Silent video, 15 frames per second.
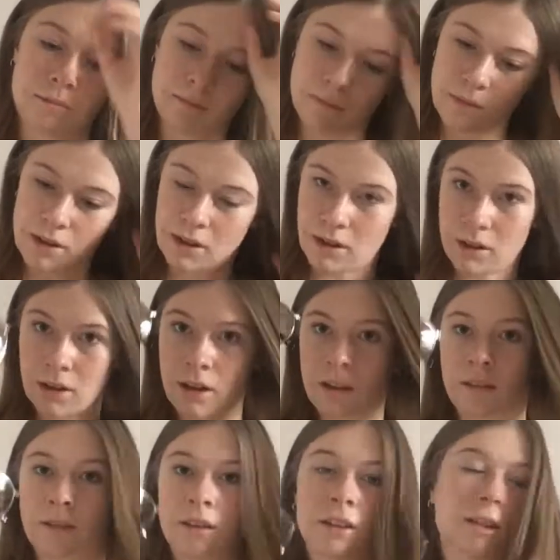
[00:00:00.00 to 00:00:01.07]
My
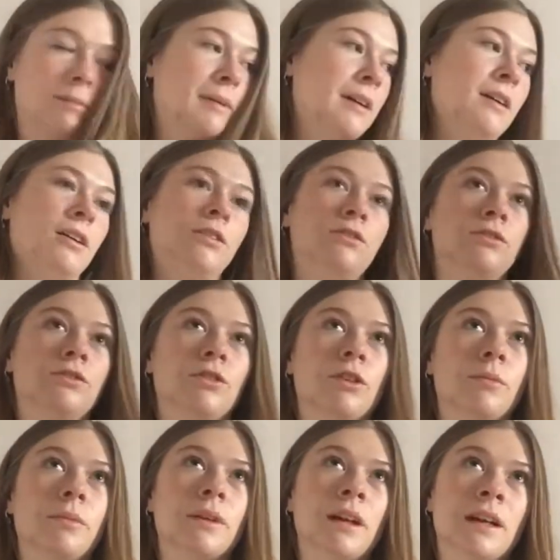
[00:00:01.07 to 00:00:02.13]
other vintage pair I
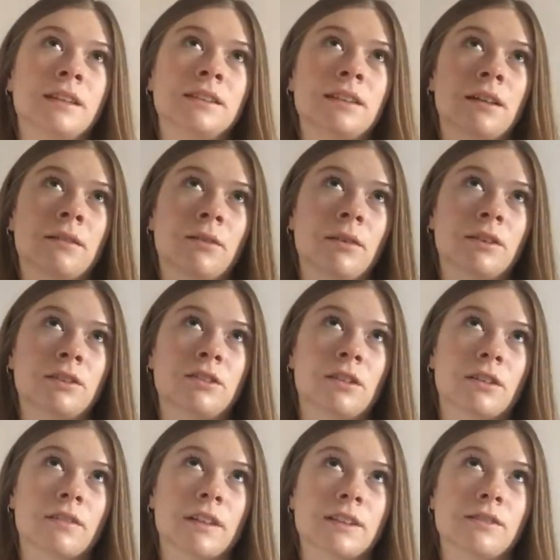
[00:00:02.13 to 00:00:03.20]
dropped last time I went to
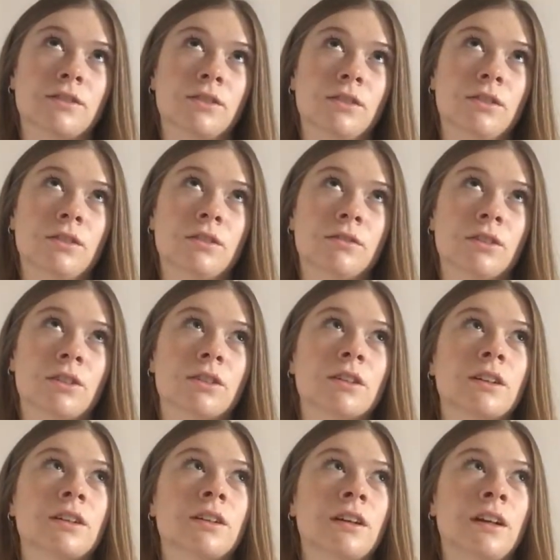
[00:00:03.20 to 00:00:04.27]
Truck Festival on a rock
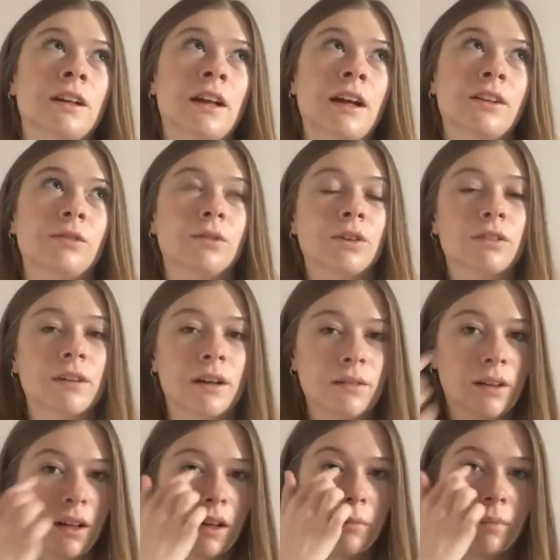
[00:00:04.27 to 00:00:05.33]
and had to walk around
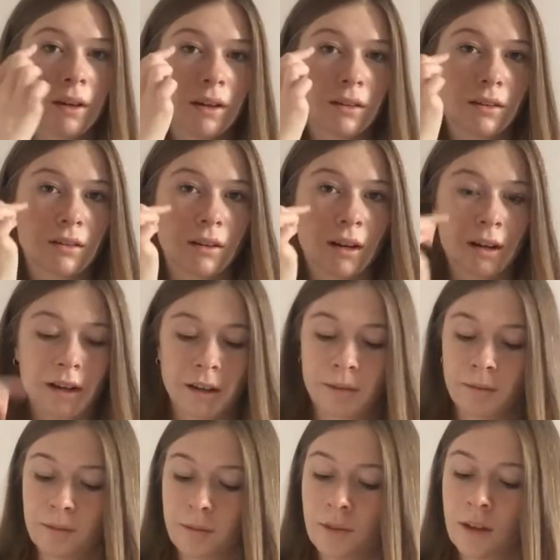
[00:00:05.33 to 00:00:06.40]
with like a big crack
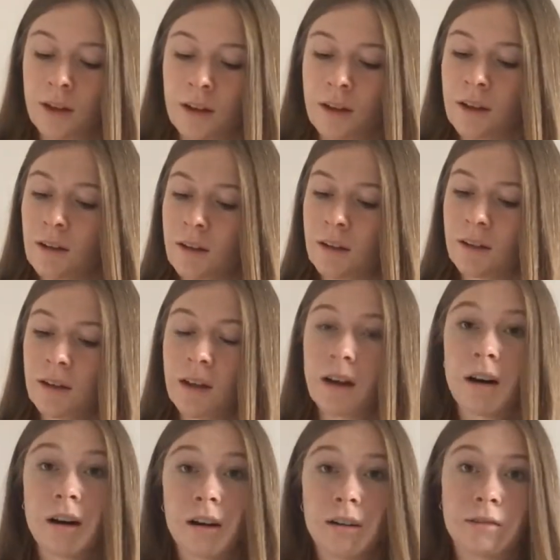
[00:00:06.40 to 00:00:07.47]
in the
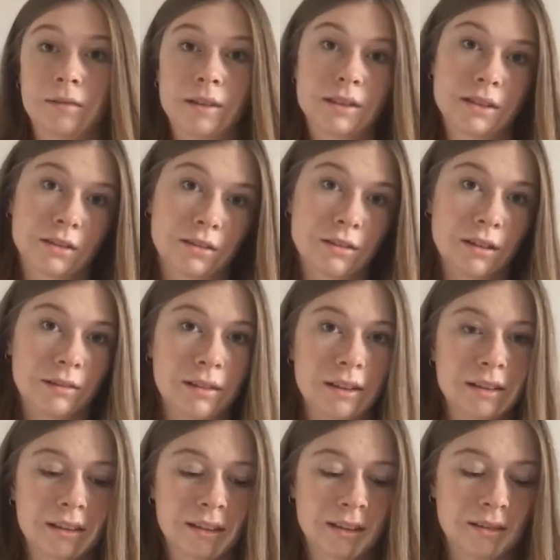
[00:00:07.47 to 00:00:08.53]
eye of my sun cream
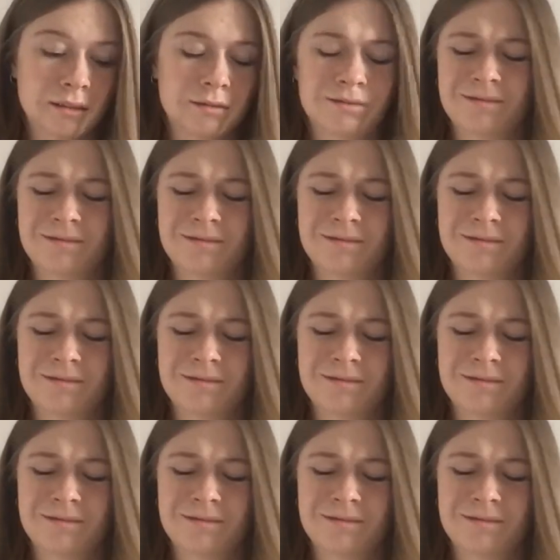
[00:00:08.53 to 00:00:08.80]
last time.